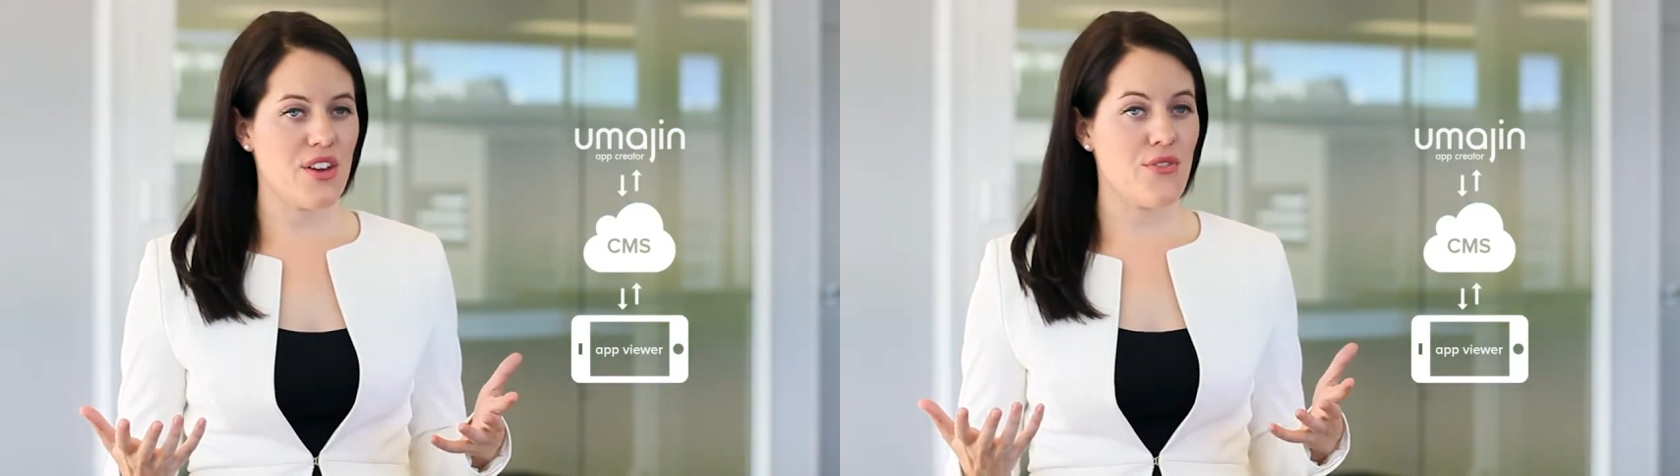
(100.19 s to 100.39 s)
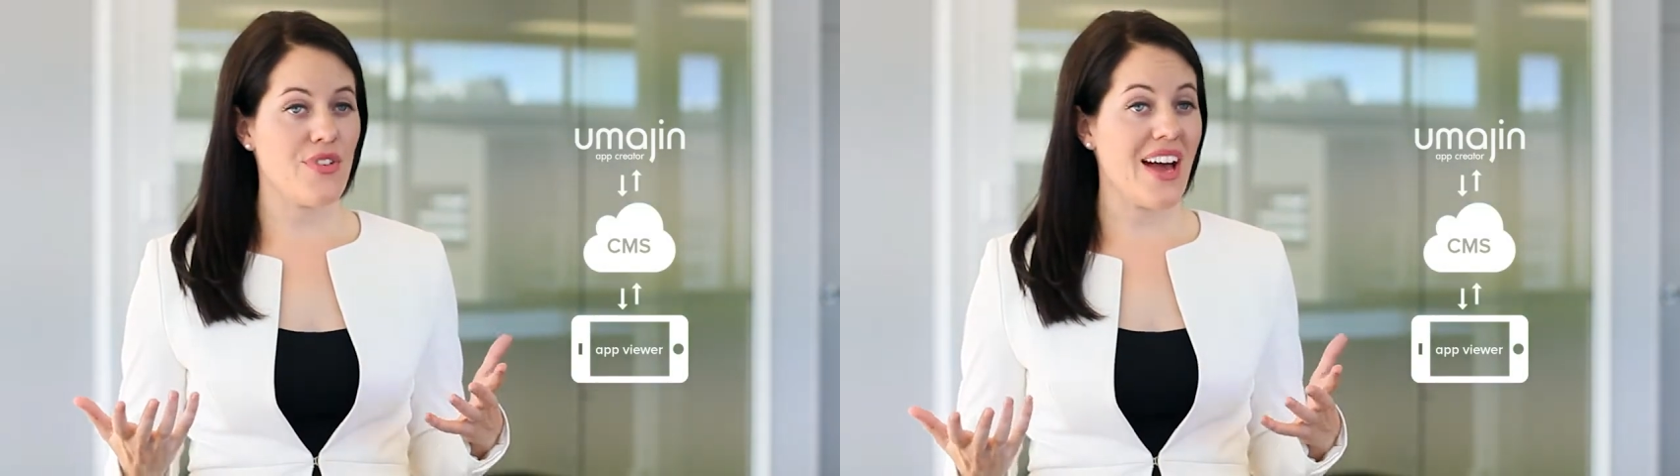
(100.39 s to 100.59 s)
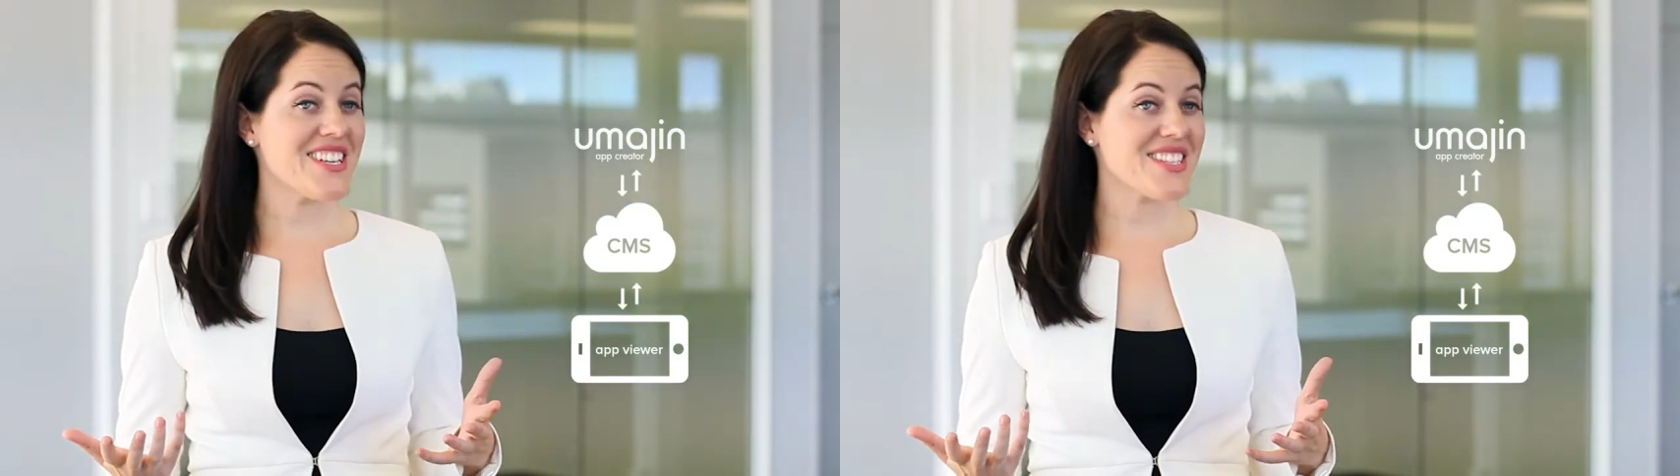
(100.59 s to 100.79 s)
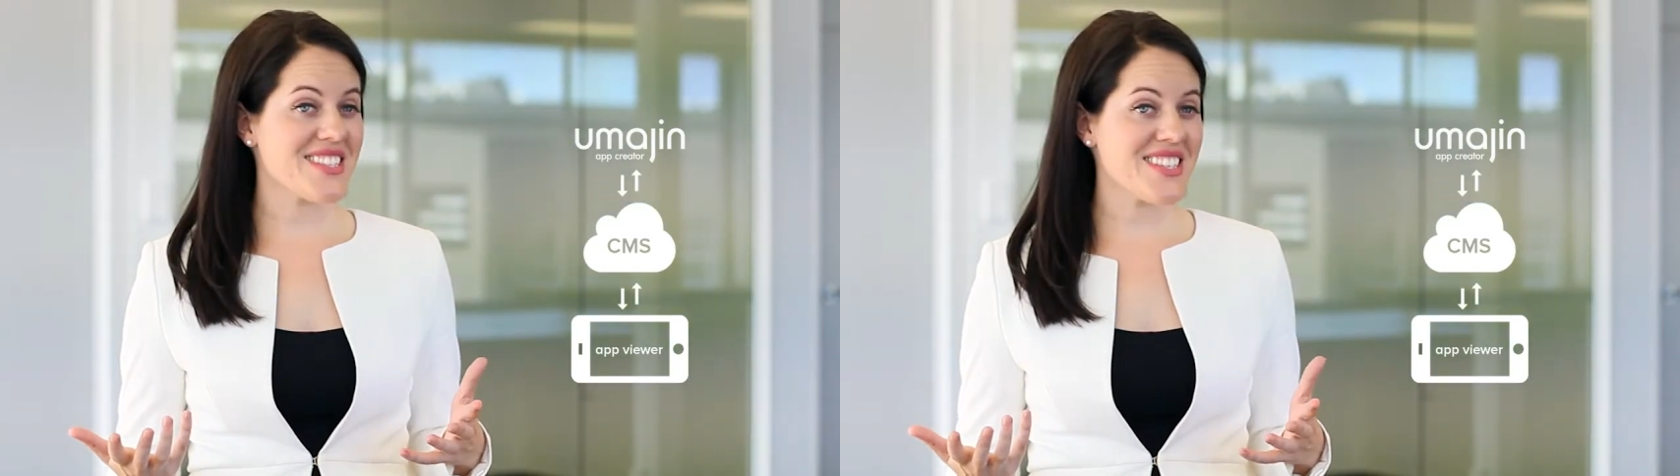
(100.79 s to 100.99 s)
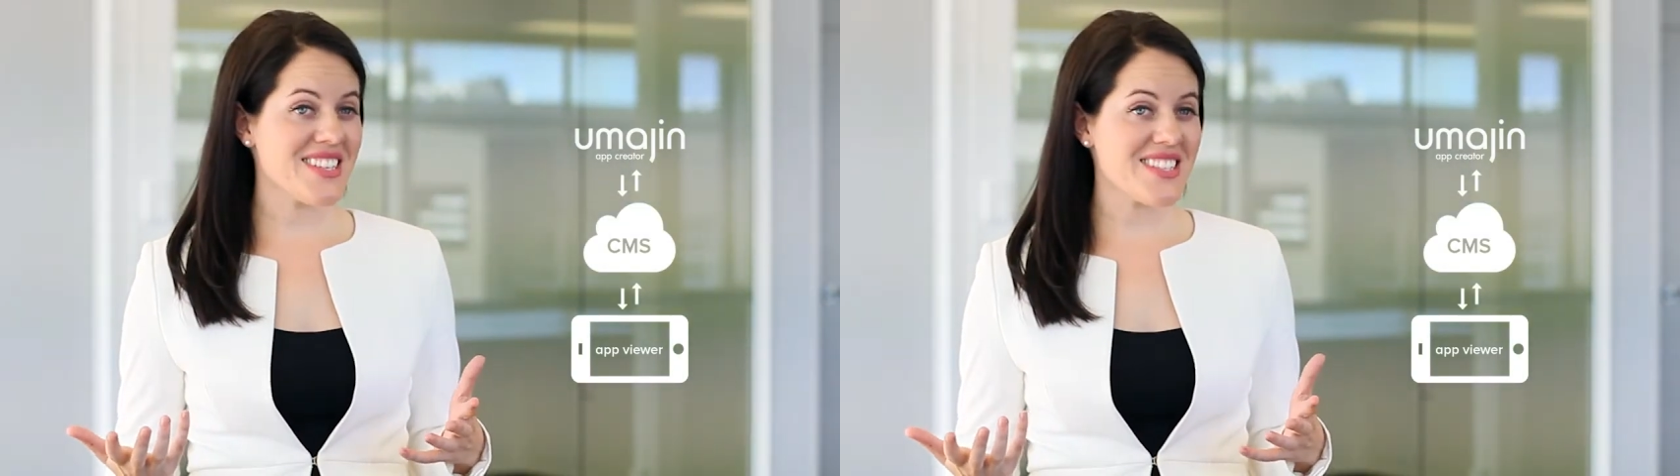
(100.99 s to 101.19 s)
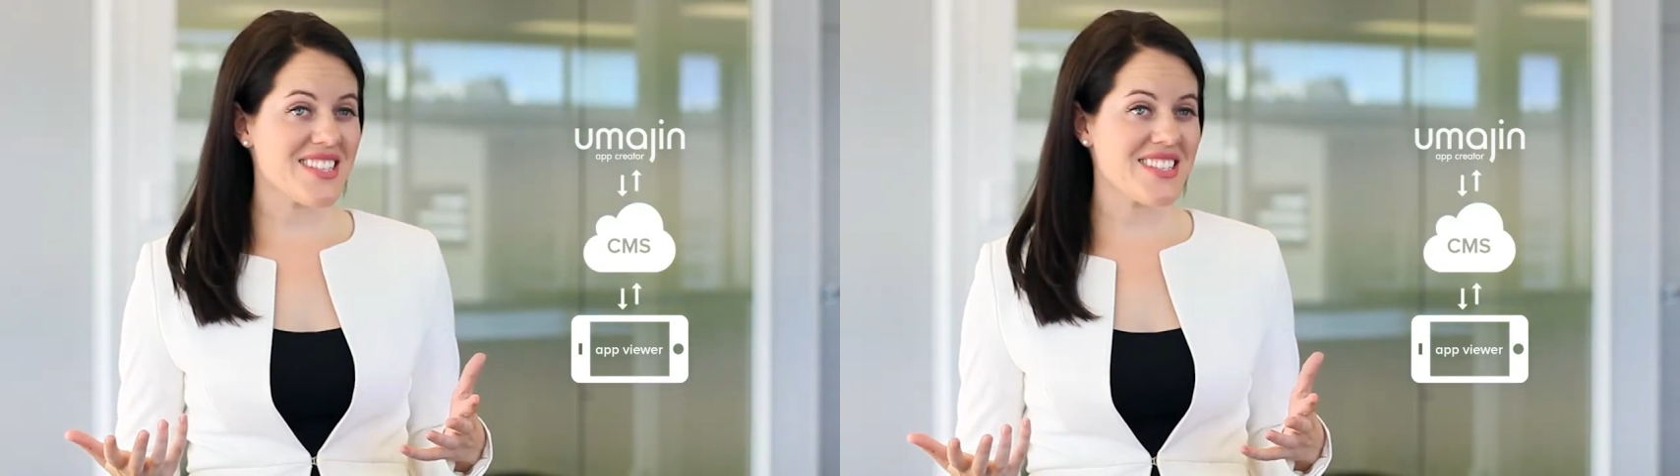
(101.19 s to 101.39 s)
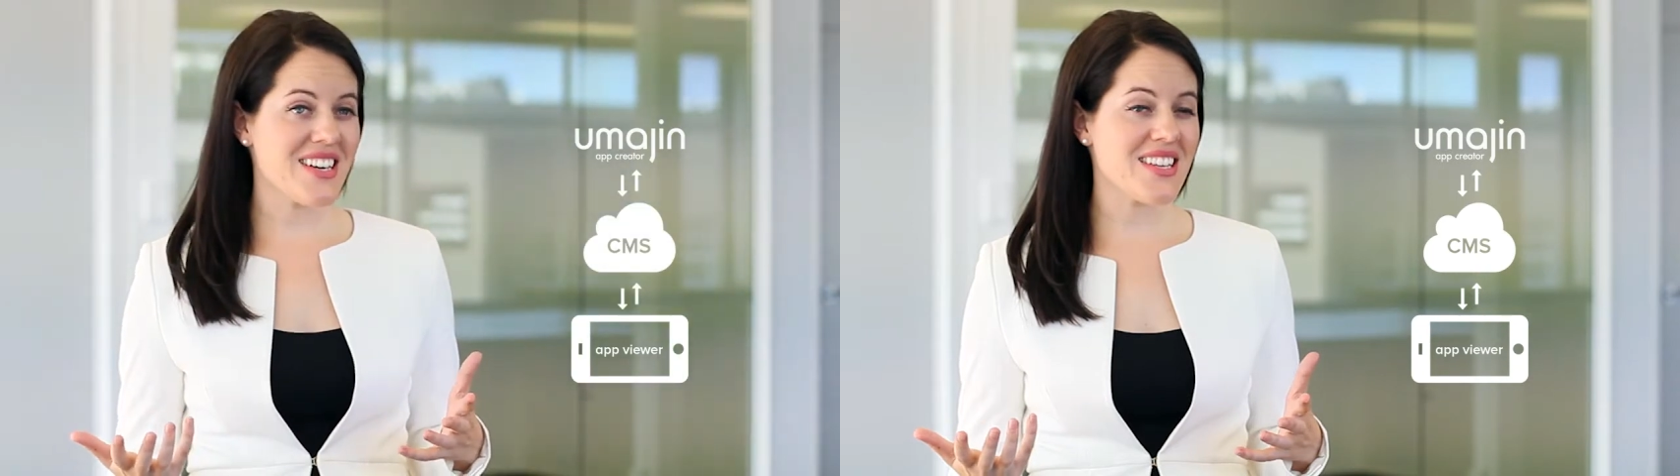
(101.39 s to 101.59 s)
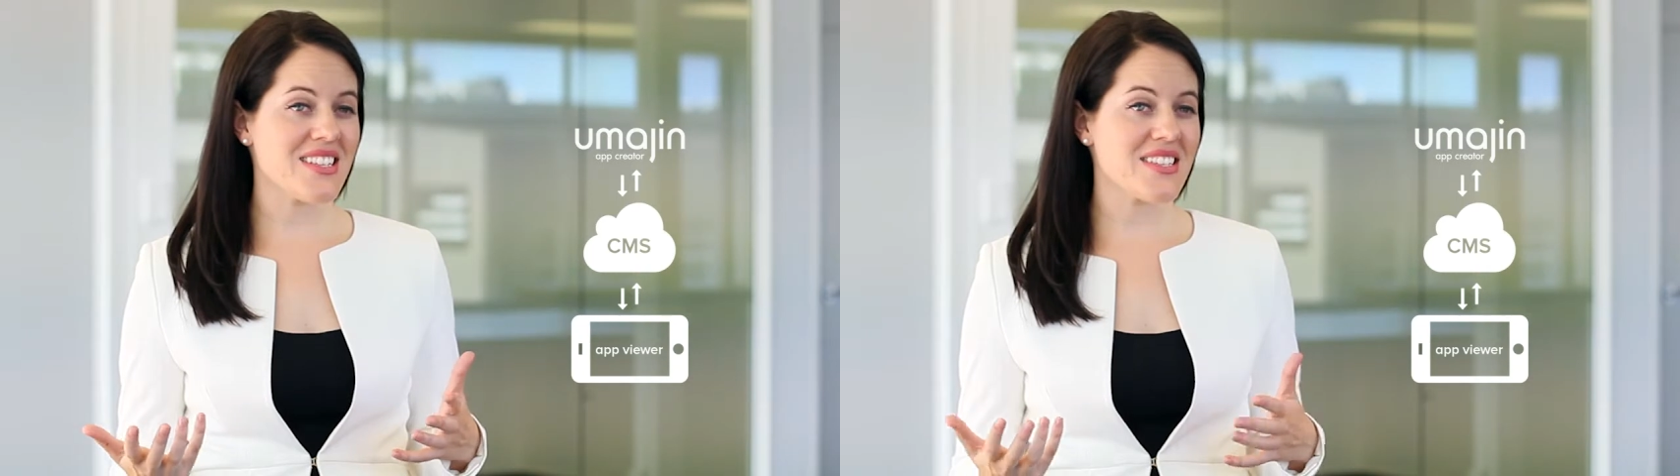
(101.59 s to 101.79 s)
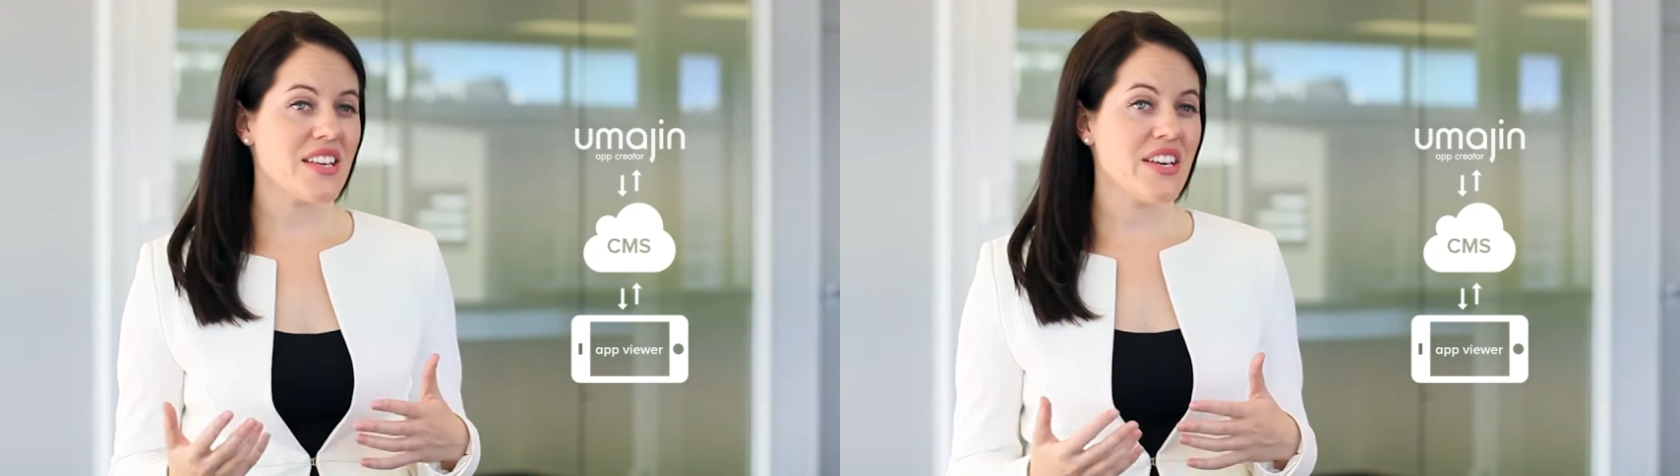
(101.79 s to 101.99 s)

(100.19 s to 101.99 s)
for agencies and designers